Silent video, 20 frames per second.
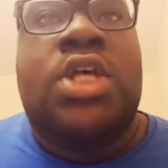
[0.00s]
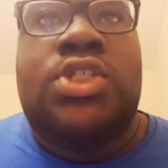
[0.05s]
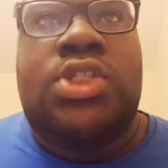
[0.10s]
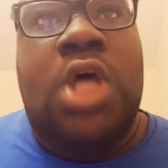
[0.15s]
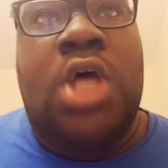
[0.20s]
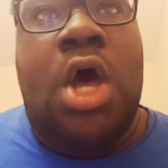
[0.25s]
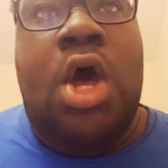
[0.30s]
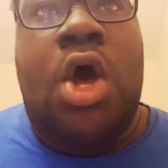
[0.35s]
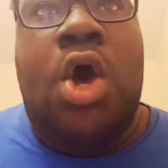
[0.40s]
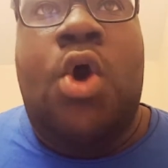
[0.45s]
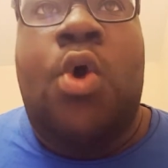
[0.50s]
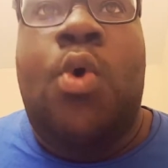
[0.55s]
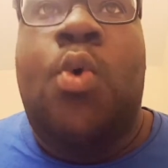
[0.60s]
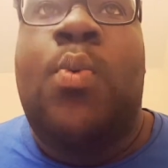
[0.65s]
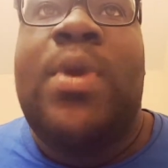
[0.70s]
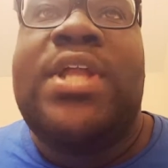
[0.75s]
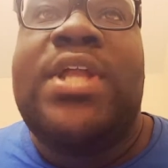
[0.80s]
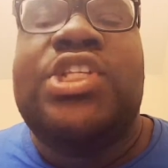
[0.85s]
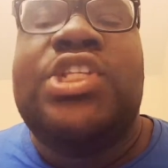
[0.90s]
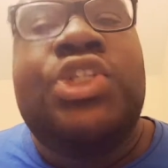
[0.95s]
So
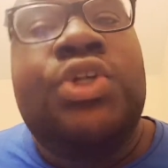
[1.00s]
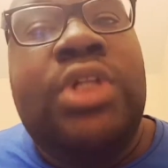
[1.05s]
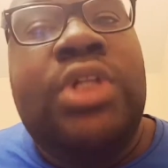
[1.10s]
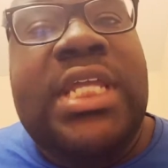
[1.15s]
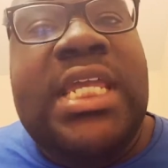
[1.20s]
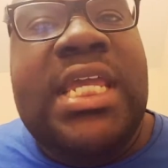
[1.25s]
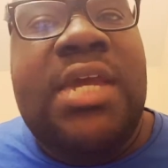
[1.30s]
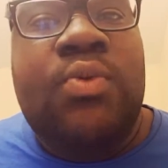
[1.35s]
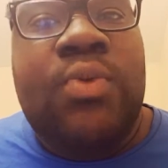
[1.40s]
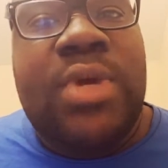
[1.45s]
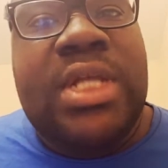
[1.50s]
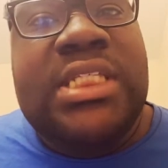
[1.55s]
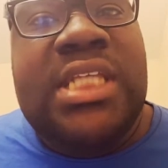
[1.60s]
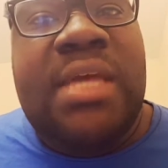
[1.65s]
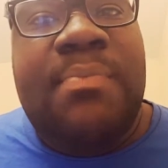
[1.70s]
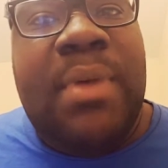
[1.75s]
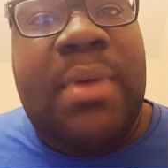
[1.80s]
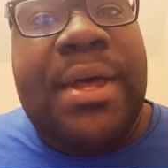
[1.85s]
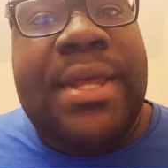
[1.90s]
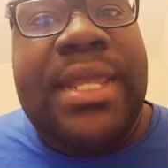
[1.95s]
when Julian runs
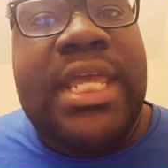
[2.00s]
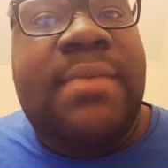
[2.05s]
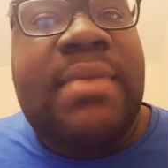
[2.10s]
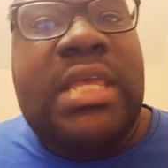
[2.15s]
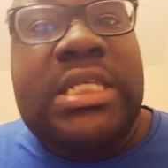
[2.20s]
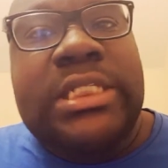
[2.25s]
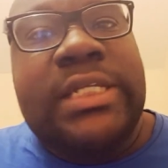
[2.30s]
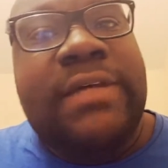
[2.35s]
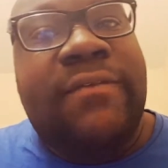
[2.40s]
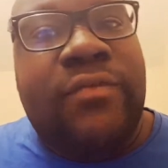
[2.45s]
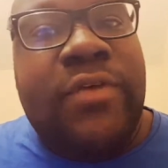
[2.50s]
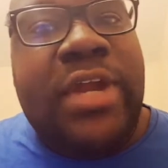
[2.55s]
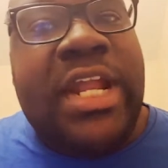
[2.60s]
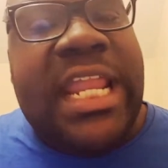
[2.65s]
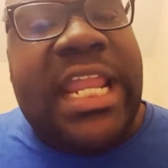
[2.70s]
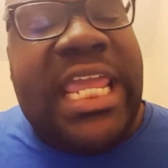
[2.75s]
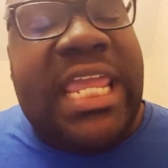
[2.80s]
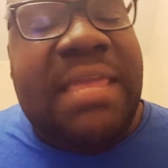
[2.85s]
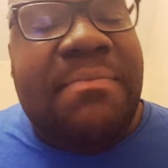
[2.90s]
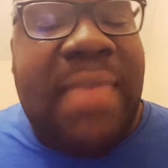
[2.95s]
up on him, his little
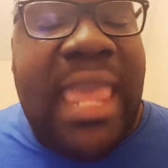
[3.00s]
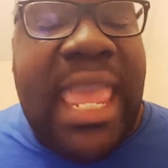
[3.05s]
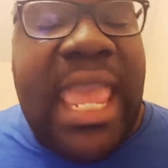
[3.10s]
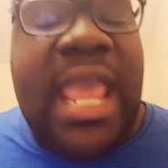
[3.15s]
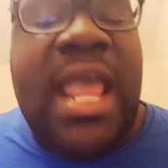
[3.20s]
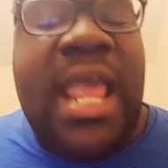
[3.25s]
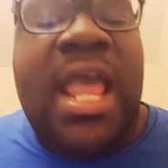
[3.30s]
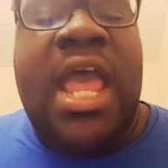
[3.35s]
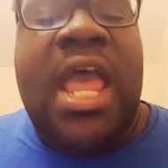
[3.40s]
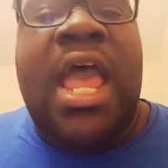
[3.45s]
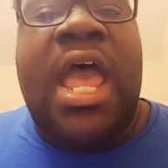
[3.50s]
friend that he met,